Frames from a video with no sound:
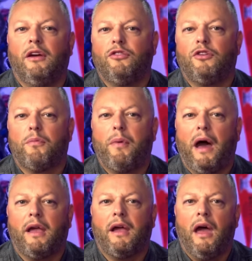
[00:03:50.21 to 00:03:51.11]
on your
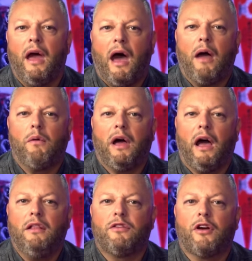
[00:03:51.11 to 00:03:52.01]
bike, I will
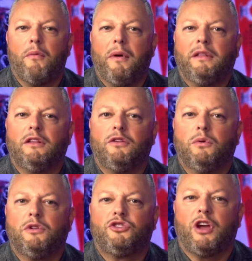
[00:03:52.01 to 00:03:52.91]
highly recommend that you
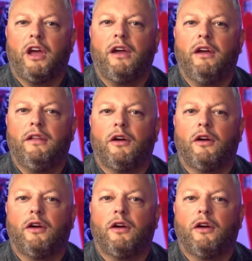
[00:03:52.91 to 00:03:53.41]
will check the